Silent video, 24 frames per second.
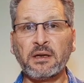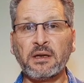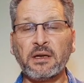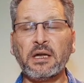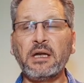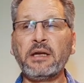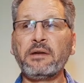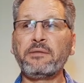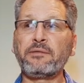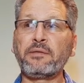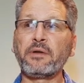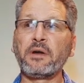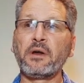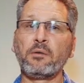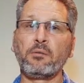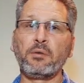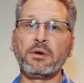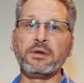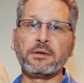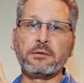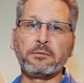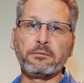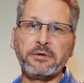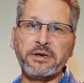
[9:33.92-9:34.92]
if
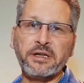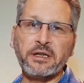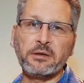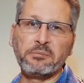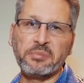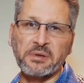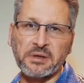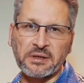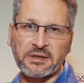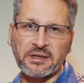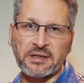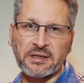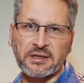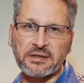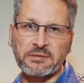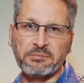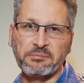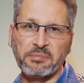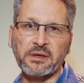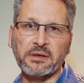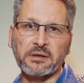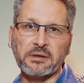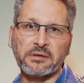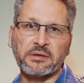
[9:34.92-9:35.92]
when the real building is
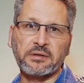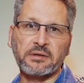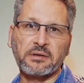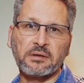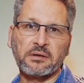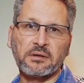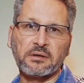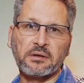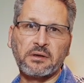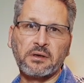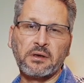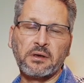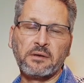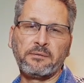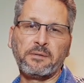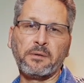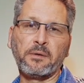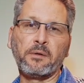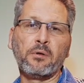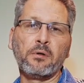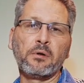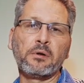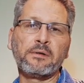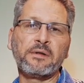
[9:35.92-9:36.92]
built for
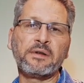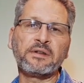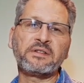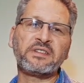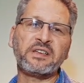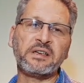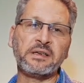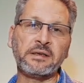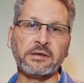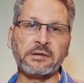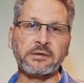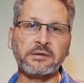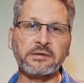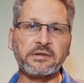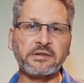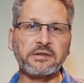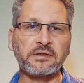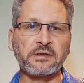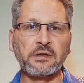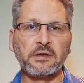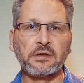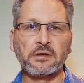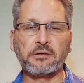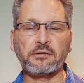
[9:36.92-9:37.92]
all of the tenants
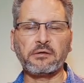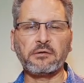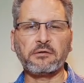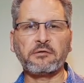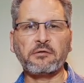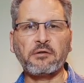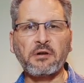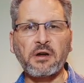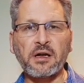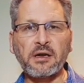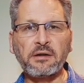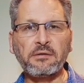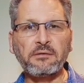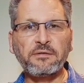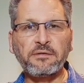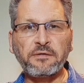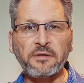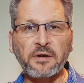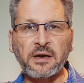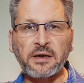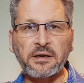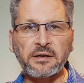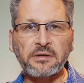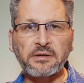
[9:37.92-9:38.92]
to try and
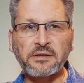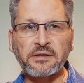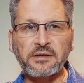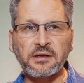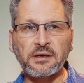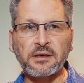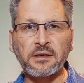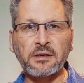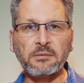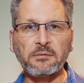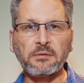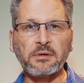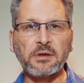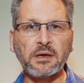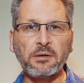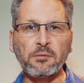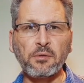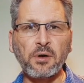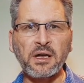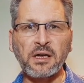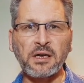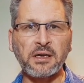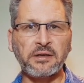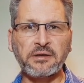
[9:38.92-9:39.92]
find uh, their
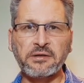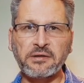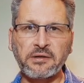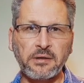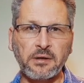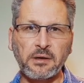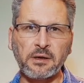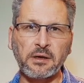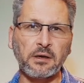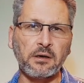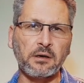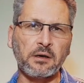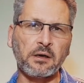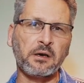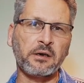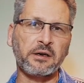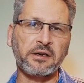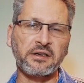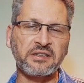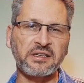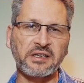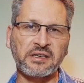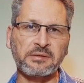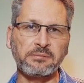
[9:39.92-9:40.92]
way into the
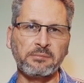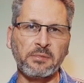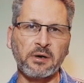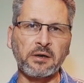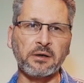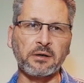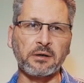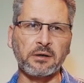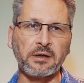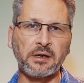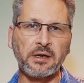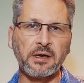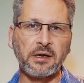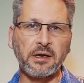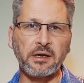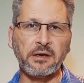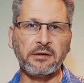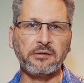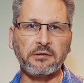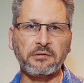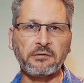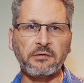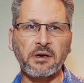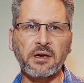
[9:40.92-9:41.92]
architect's model and
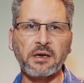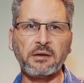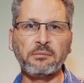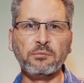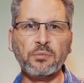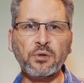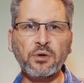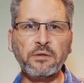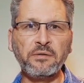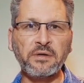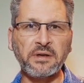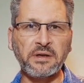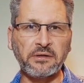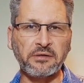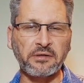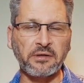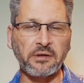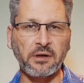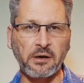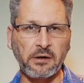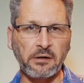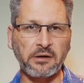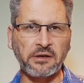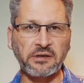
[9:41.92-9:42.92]
to try and move into
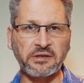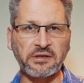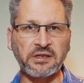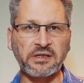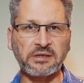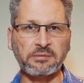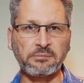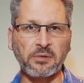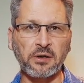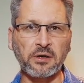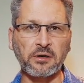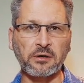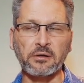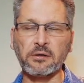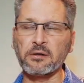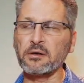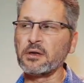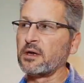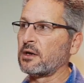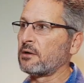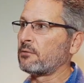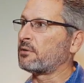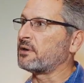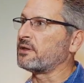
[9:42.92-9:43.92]
the architect's model
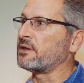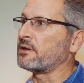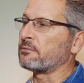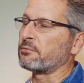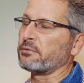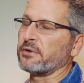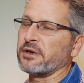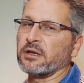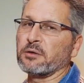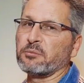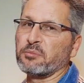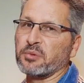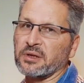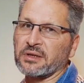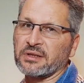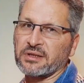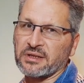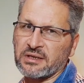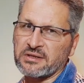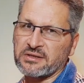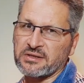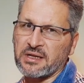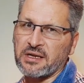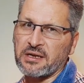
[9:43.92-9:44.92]
when the real
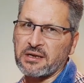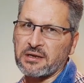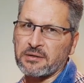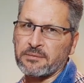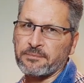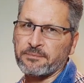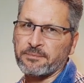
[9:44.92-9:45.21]
building is there.